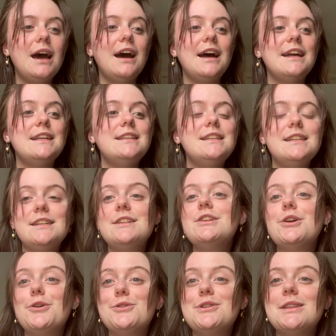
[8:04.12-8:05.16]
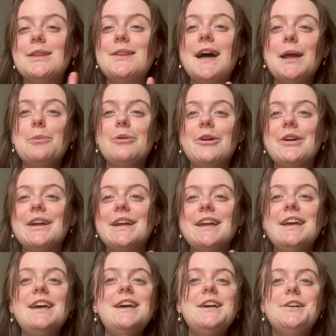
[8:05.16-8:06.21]
I did go to the library
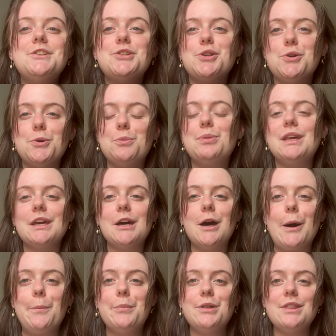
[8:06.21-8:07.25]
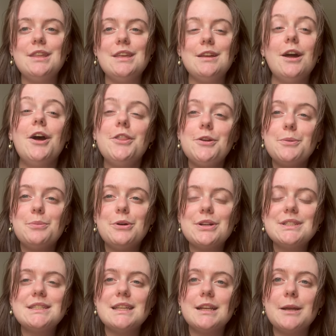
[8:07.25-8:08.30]
to pick up the other
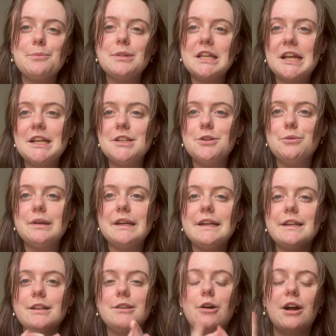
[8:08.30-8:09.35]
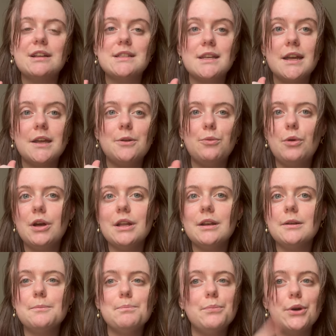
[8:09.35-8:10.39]
books that I'm planning to read alongside
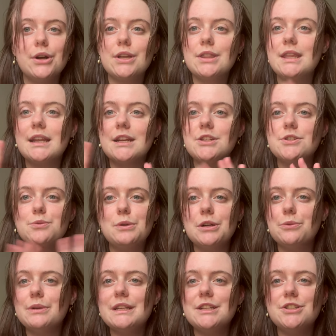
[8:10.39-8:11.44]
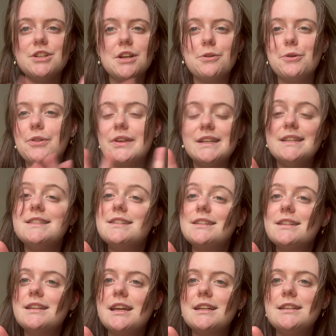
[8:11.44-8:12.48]
one book that I just want to read in general that isn't
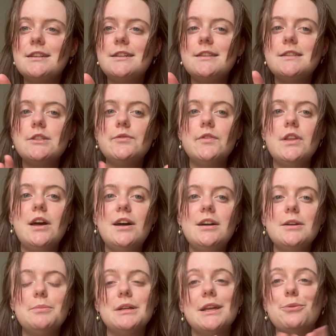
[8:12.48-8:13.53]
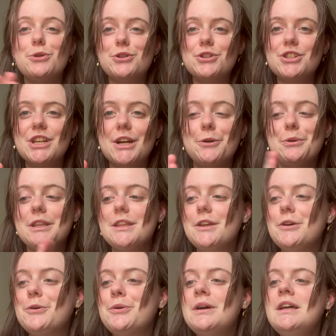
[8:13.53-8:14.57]
connected to this vlog, but I will share with
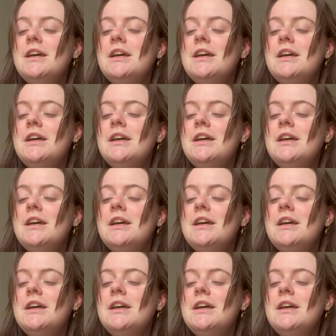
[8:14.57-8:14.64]
you.